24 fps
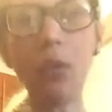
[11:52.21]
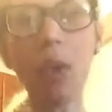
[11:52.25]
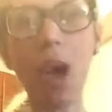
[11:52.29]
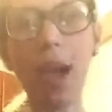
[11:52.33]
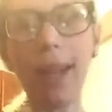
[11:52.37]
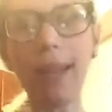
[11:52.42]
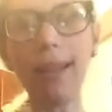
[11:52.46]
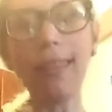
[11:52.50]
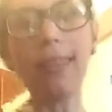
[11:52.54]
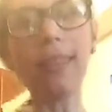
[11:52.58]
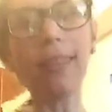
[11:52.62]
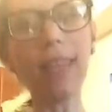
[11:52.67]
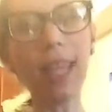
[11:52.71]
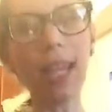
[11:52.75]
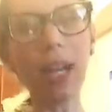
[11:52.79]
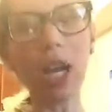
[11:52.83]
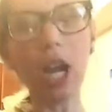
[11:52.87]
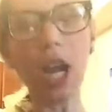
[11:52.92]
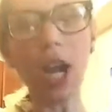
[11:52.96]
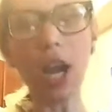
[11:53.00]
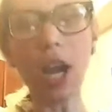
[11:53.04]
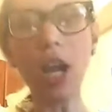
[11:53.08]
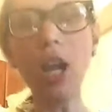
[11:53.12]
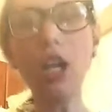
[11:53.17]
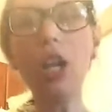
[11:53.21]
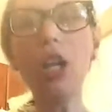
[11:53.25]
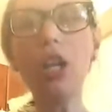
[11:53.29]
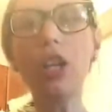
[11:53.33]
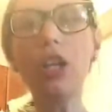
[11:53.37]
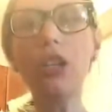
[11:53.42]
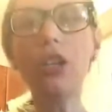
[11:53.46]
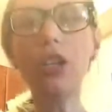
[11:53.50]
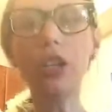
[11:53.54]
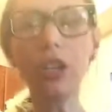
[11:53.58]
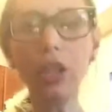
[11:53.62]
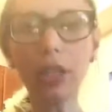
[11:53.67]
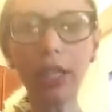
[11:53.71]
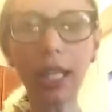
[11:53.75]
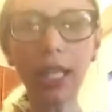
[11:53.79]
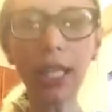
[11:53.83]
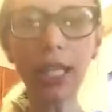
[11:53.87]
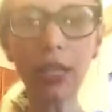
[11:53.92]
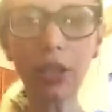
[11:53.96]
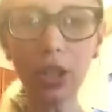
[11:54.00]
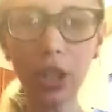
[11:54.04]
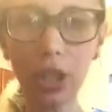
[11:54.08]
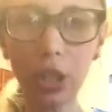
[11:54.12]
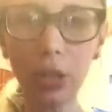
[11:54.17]
want it thinner, you're looking
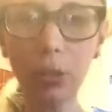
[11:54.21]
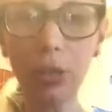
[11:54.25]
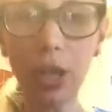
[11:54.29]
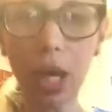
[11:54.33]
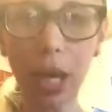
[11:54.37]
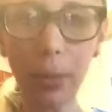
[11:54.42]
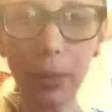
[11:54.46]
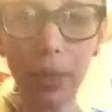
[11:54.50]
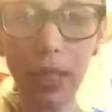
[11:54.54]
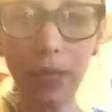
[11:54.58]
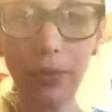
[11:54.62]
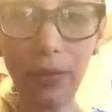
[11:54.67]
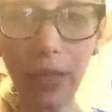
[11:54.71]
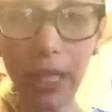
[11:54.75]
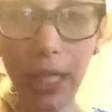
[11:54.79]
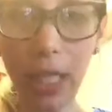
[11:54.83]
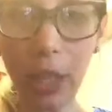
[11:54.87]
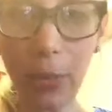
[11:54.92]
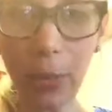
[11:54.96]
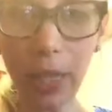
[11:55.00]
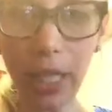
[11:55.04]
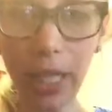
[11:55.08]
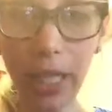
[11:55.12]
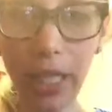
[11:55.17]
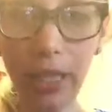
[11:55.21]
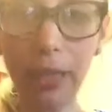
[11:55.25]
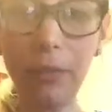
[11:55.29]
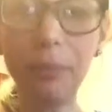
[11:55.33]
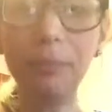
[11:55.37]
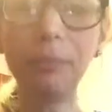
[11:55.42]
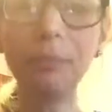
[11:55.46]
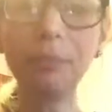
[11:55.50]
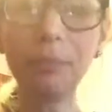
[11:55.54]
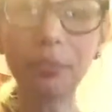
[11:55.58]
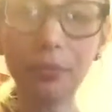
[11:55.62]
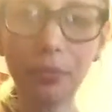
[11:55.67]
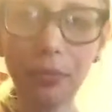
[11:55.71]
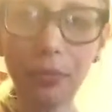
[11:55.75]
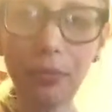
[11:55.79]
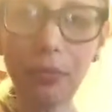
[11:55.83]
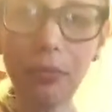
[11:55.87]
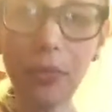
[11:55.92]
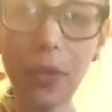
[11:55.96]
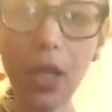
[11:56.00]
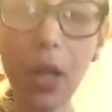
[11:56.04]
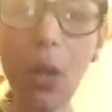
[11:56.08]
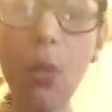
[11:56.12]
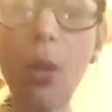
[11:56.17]
at 2 cups of liquid
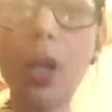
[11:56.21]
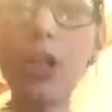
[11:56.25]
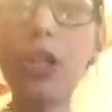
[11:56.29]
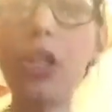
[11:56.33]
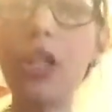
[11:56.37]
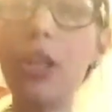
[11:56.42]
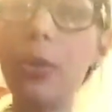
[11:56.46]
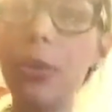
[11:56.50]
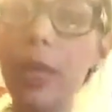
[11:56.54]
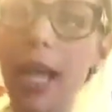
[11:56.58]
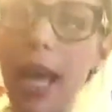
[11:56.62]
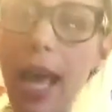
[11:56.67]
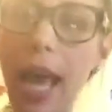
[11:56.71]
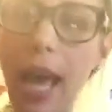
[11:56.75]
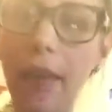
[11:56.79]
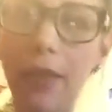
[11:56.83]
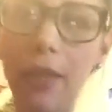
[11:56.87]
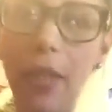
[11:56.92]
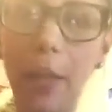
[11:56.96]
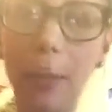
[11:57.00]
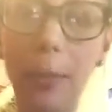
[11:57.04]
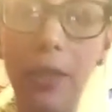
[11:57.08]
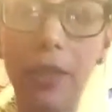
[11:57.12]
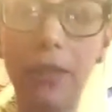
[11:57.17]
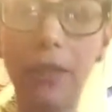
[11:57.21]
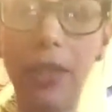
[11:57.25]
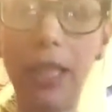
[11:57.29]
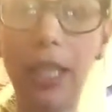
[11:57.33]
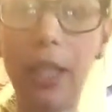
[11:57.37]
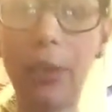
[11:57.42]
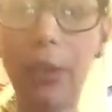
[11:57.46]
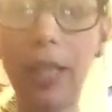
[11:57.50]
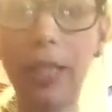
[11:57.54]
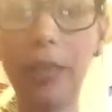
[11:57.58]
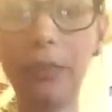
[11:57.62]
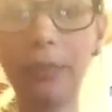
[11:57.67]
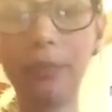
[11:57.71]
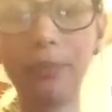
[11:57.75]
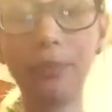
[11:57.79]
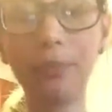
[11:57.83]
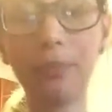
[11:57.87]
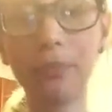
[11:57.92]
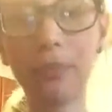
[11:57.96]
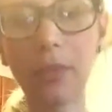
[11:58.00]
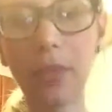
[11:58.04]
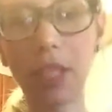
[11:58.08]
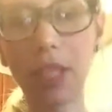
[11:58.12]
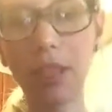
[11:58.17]
or 2.5 cups of liquid.
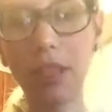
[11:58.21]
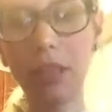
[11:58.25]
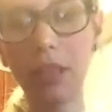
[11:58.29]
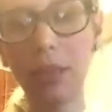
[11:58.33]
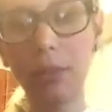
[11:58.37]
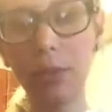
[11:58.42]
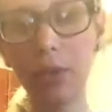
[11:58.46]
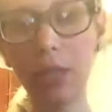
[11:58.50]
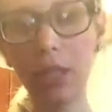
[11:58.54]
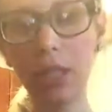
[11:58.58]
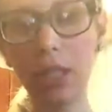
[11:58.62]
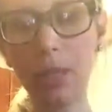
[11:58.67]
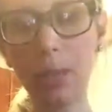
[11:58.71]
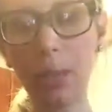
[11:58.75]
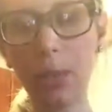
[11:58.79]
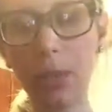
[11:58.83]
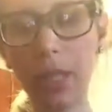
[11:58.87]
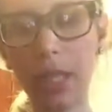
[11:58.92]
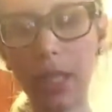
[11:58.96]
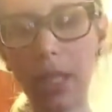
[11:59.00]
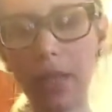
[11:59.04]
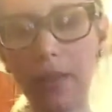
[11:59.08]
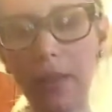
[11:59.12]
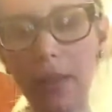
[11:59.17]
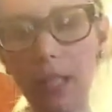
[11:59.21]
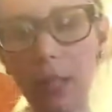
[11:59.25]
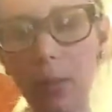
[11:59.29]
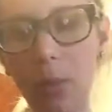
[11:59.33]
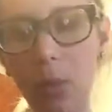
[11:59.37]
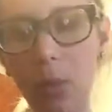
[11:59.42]
Just gonna put in a little